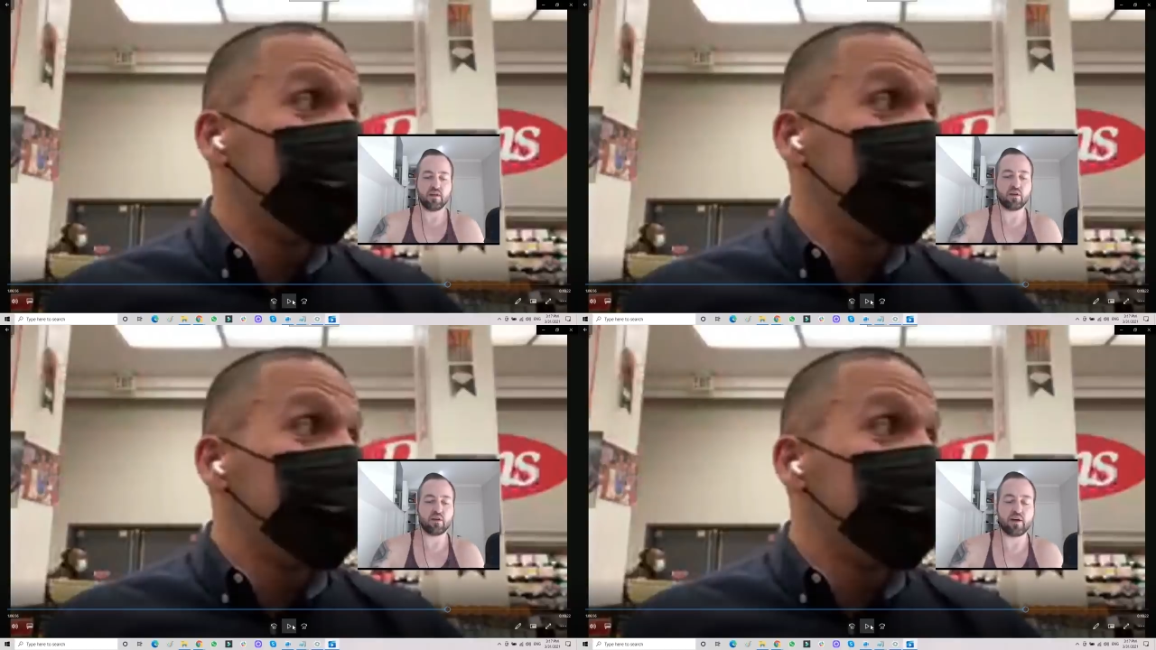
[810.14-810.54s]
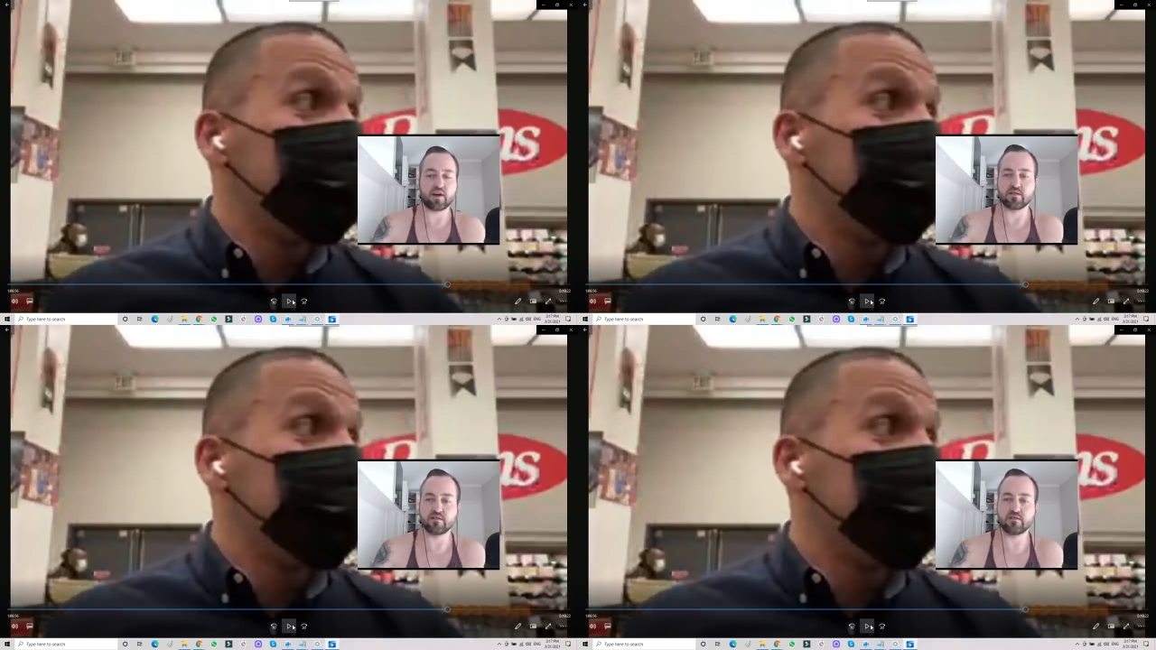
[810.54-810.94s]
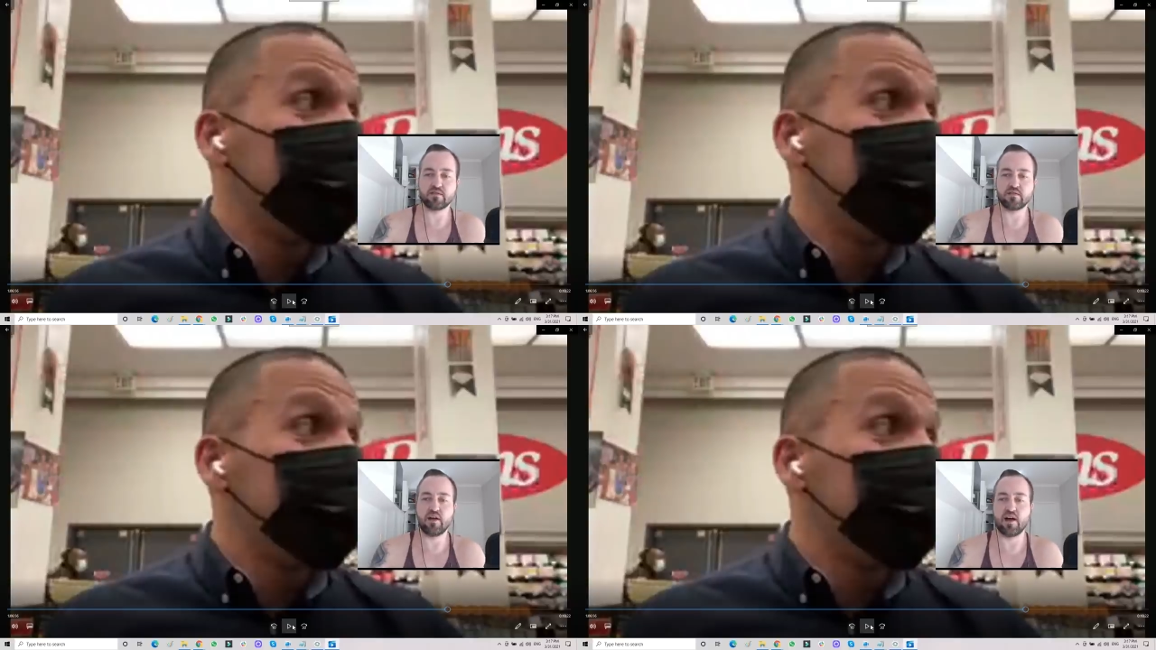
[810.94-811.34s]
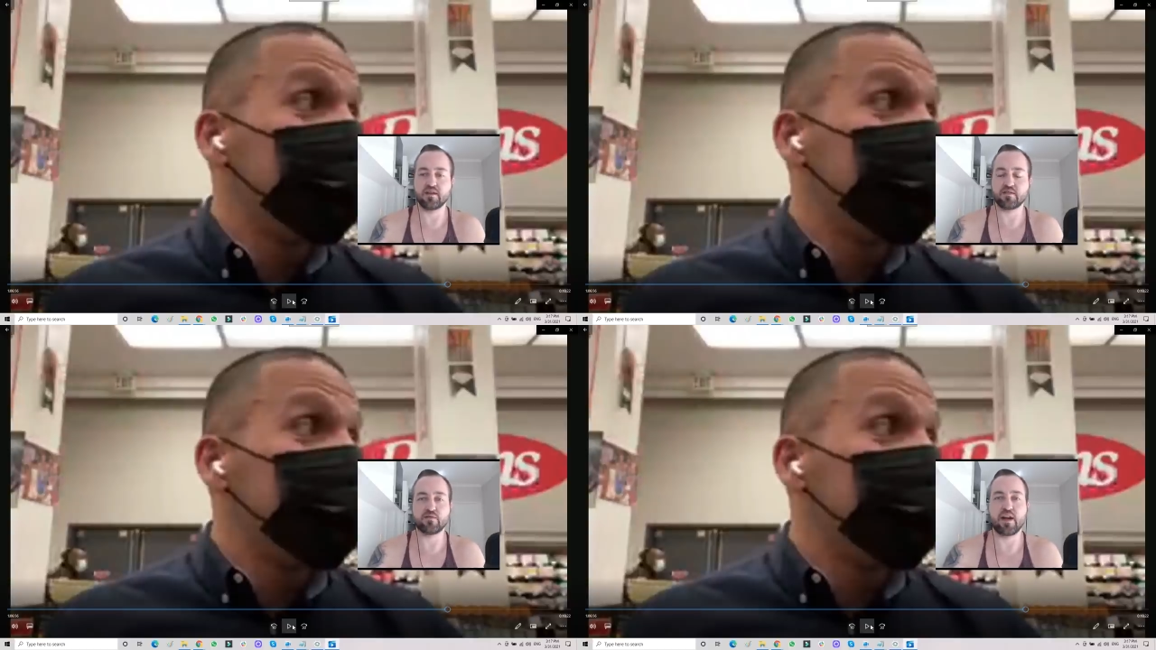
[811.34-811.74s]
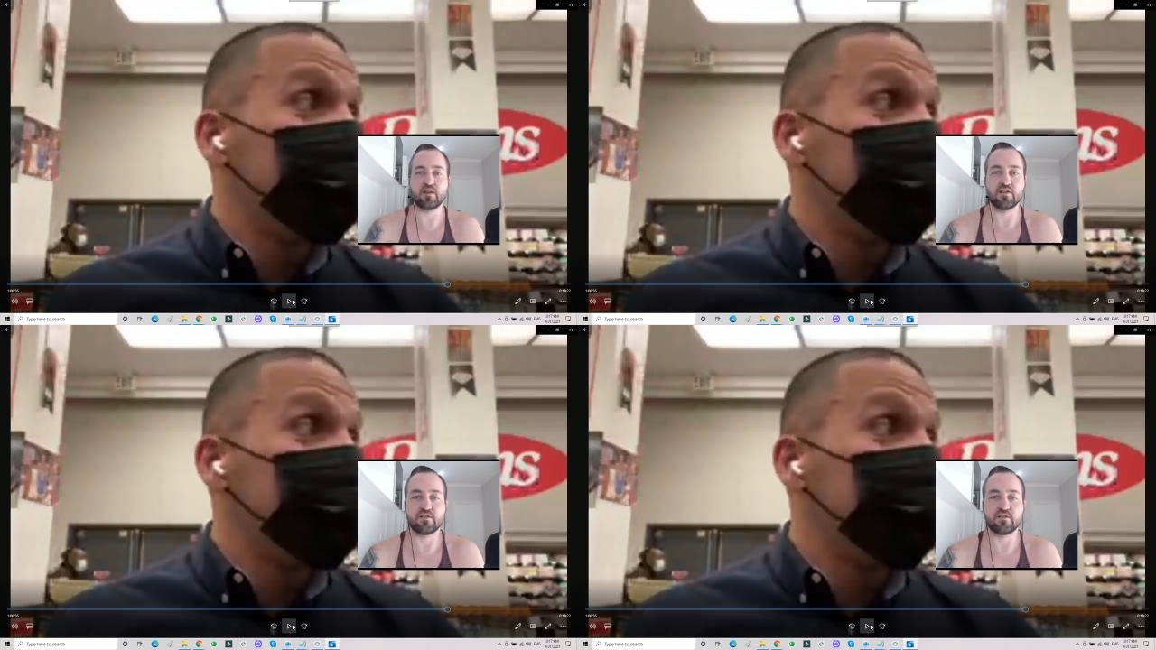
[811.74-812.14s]
Speaker 1: incorrect uh,
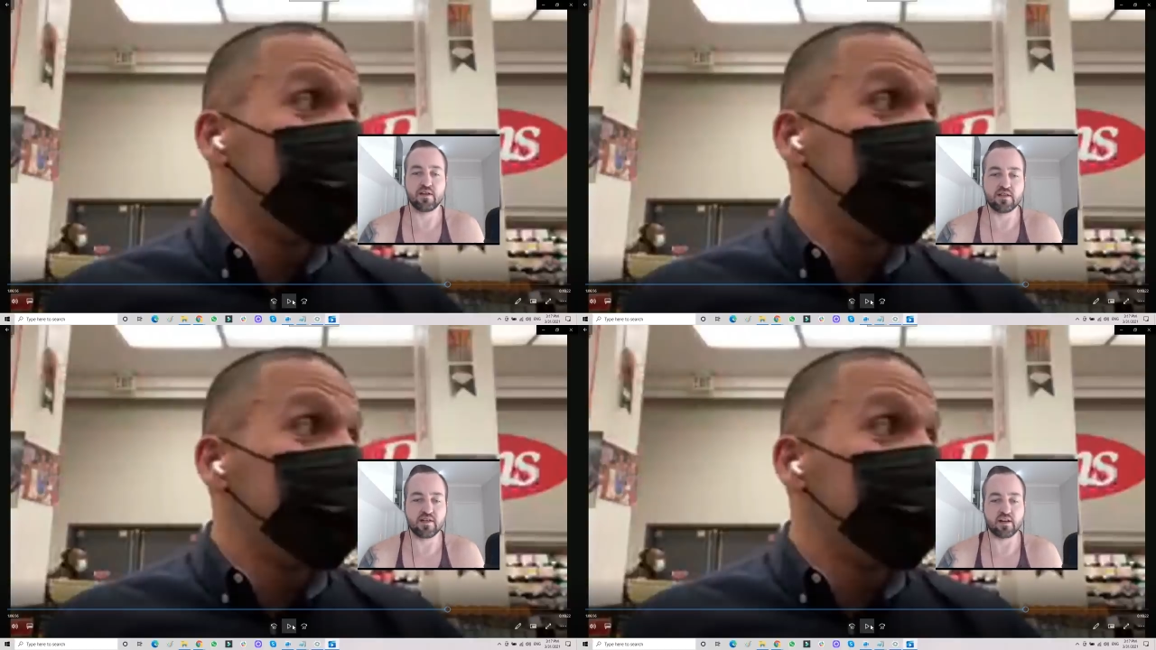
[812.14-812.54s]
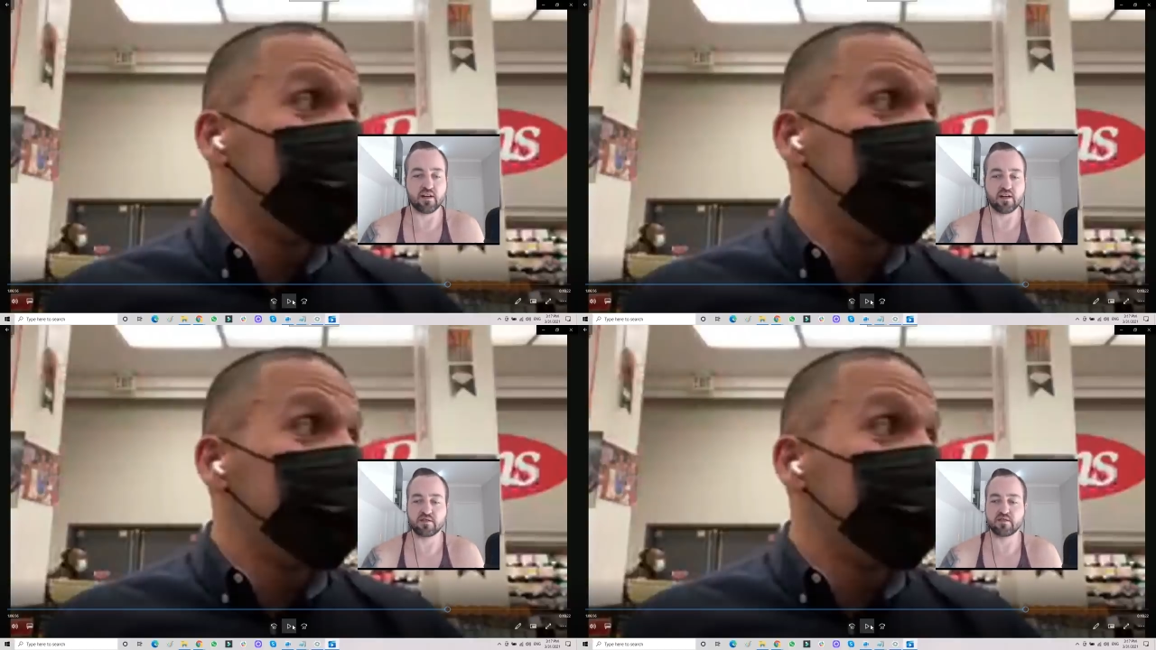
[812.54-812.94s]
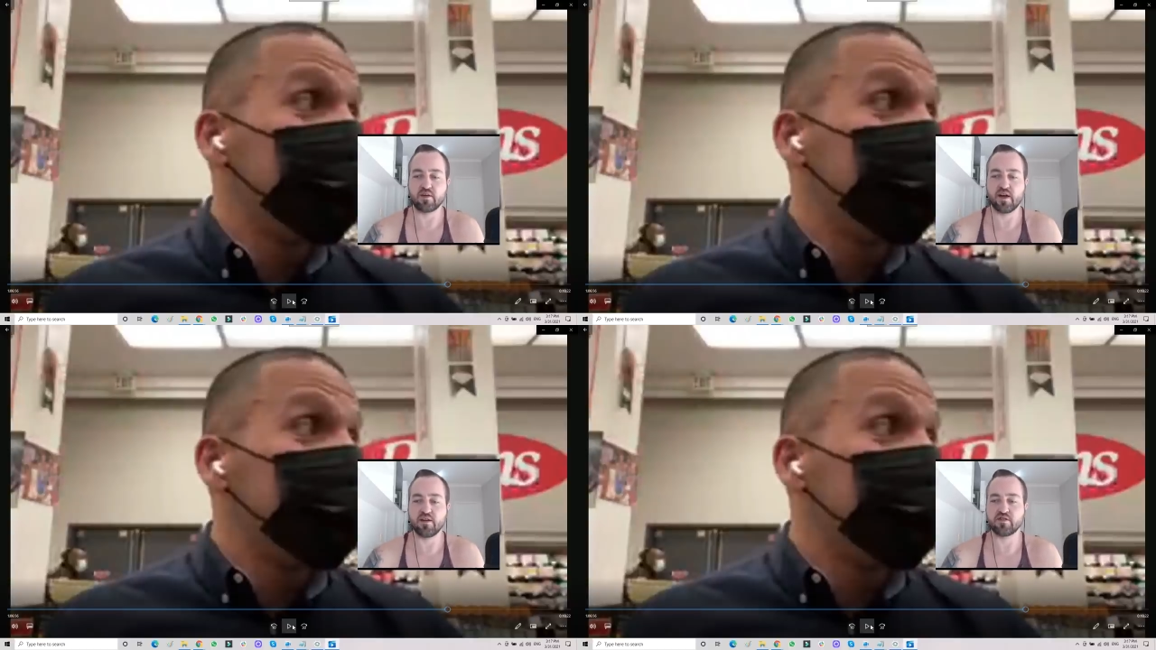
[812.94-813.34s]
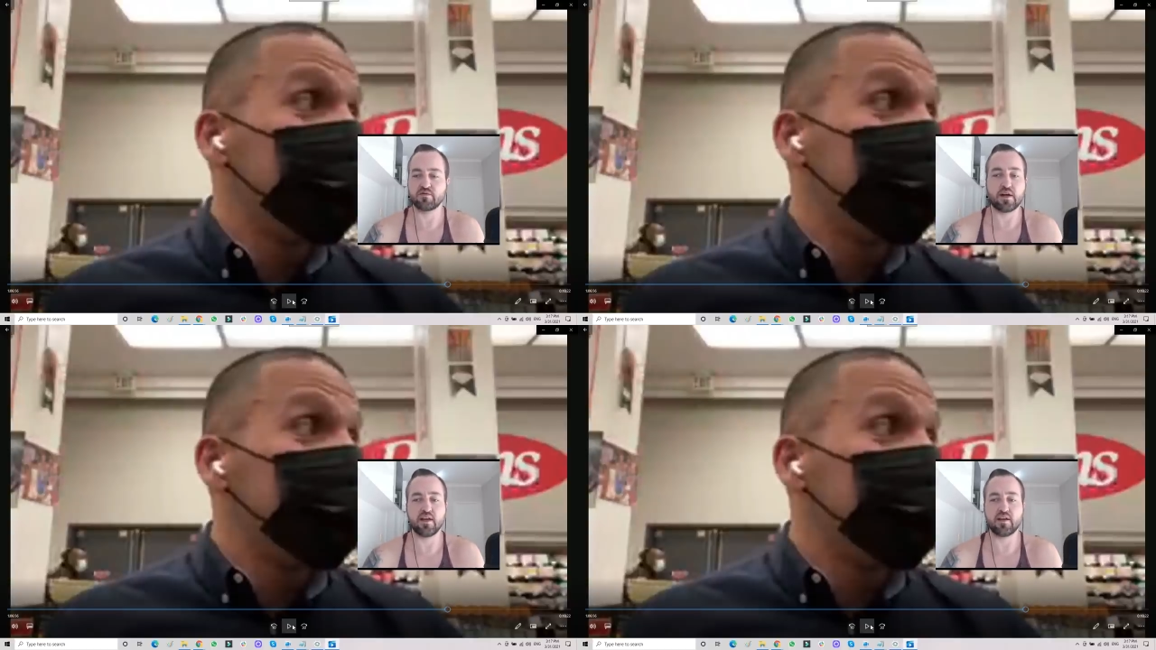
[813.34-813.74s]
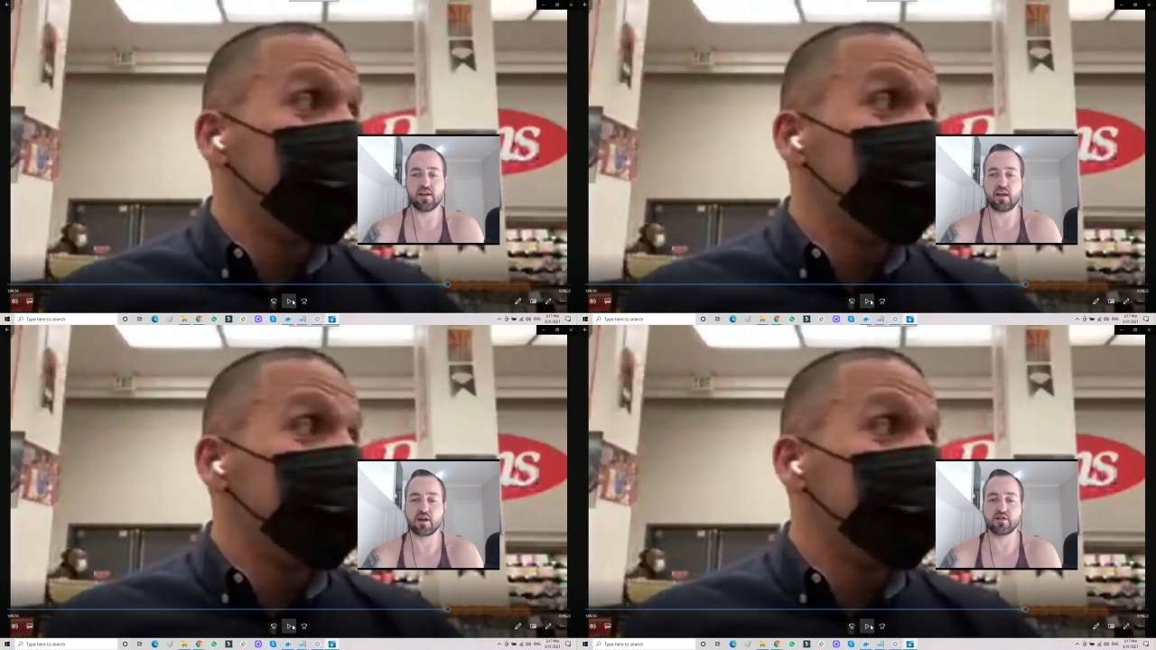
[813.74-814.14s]
strategies and techniques, okay, just by
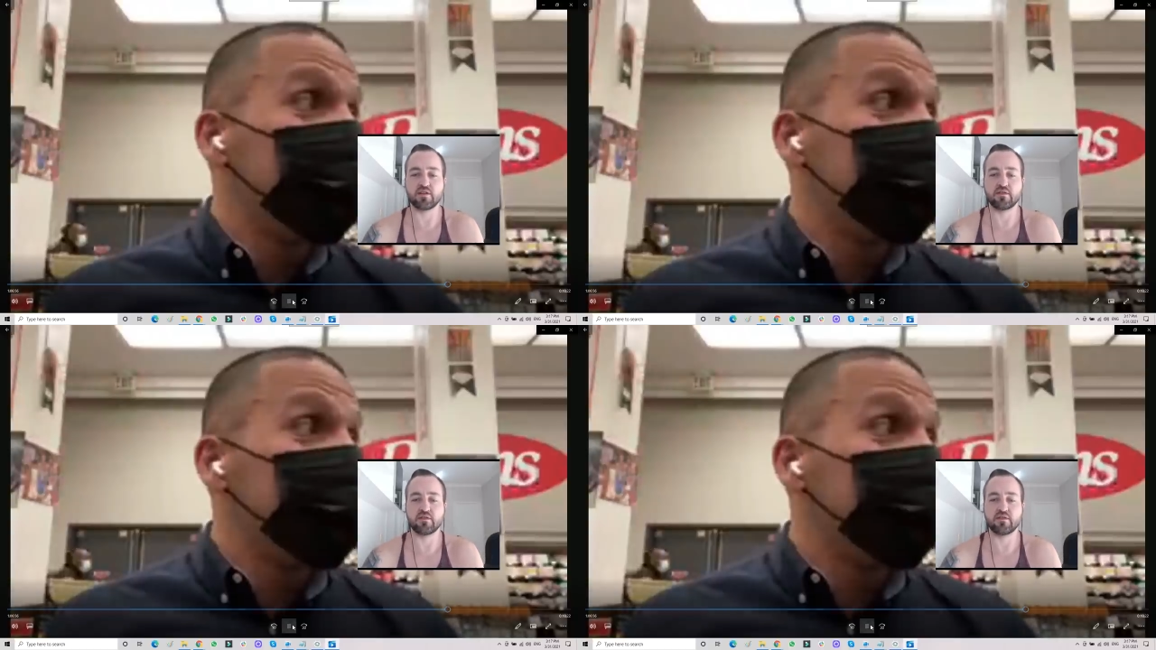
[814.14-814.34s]
taking action. Some